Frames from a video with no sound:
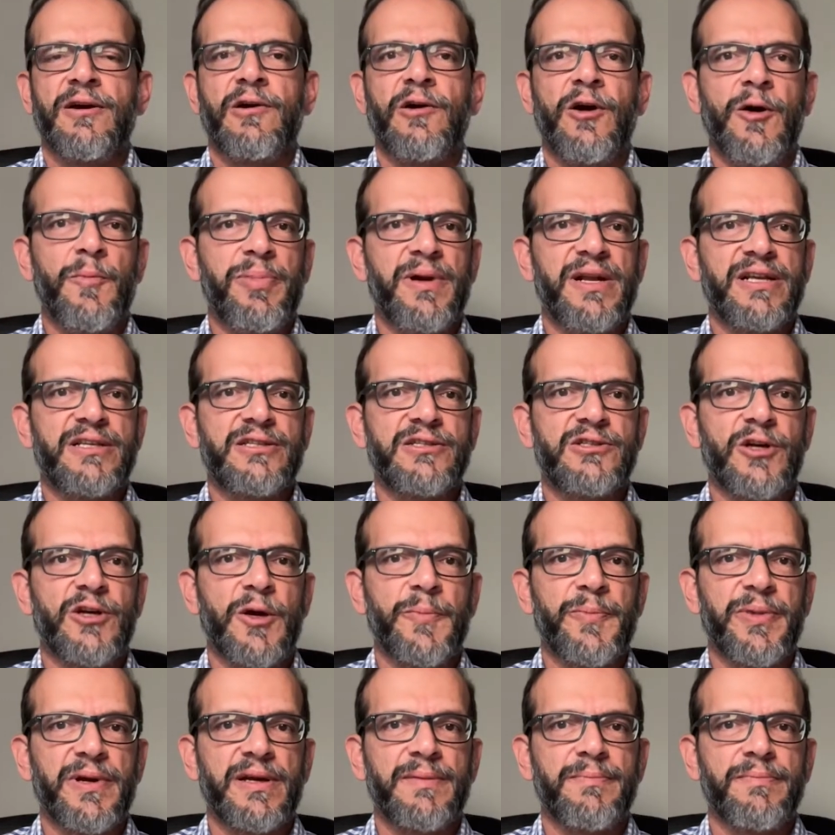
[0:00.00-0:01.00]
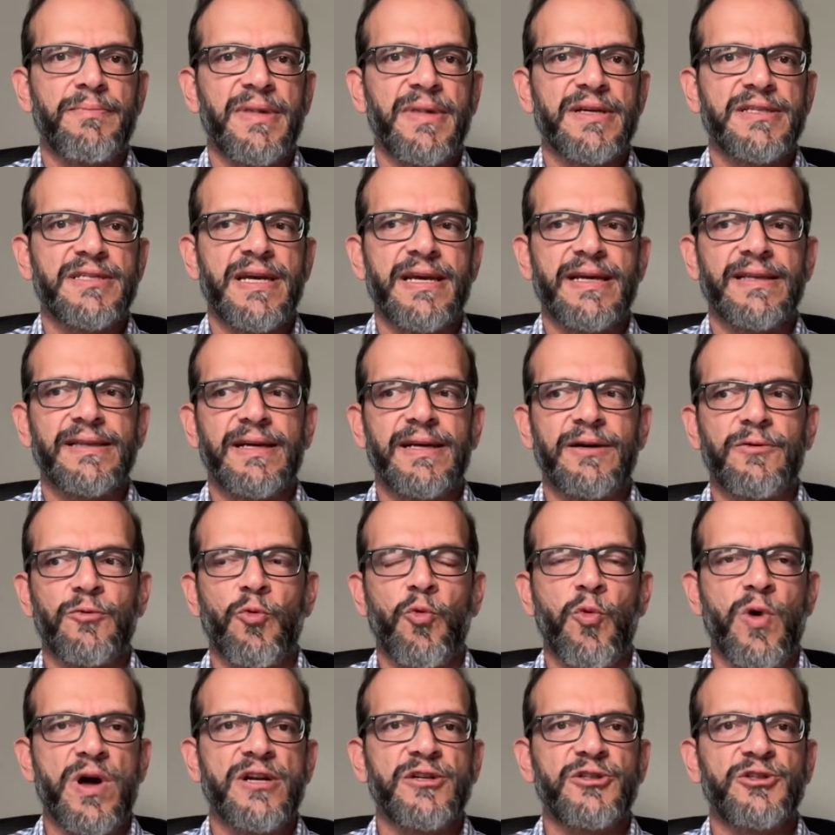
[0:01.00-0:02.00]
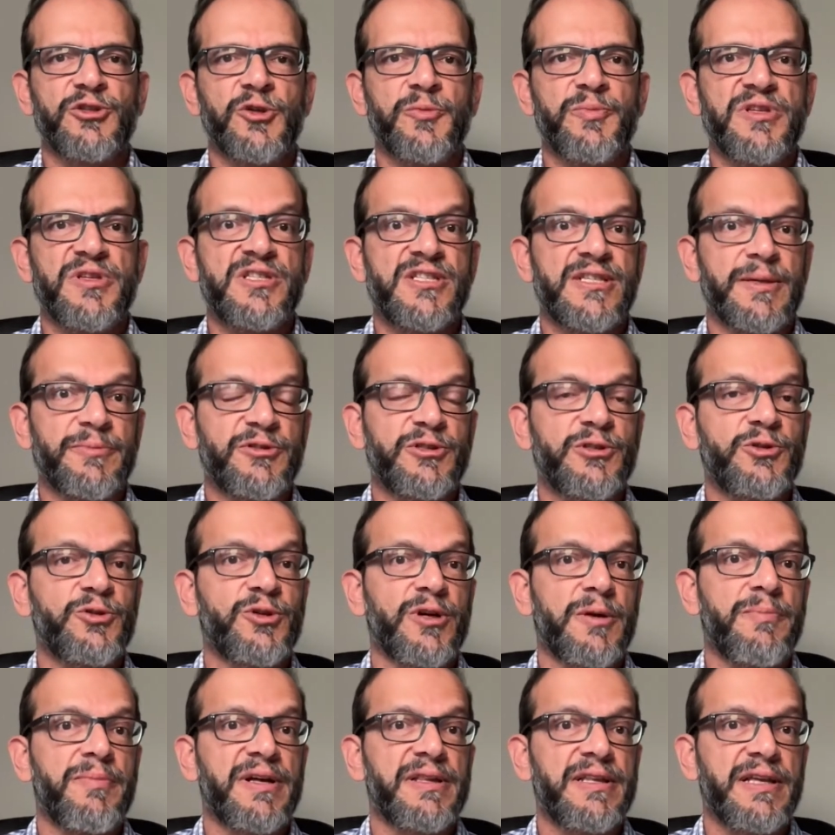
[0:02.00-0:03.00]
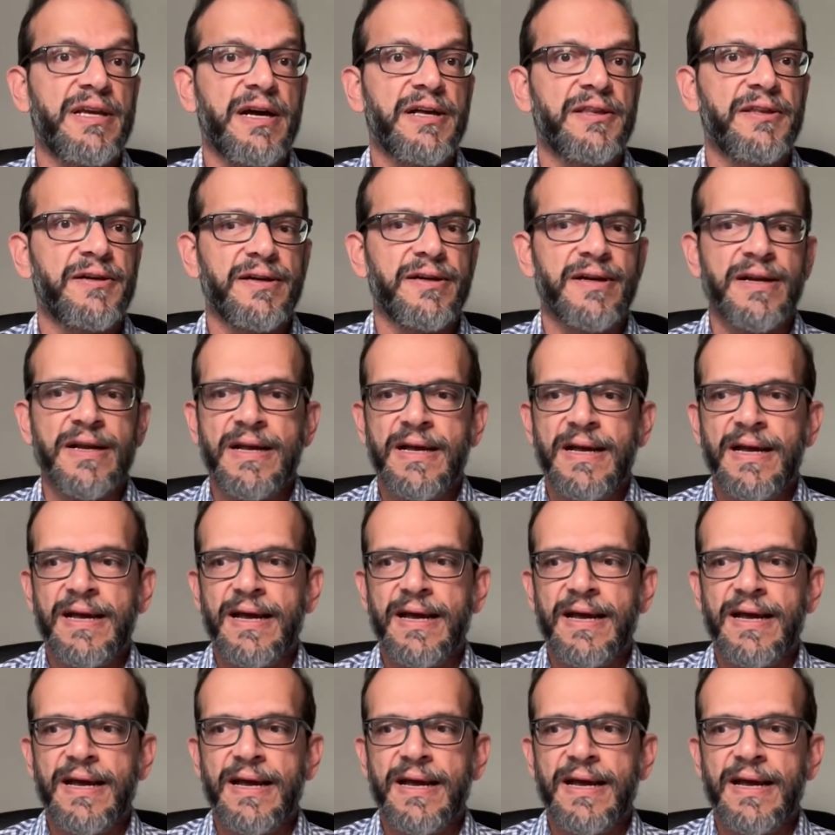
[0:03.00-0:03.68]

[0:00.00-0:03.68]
complex topic by saying that one should be substituted by the other.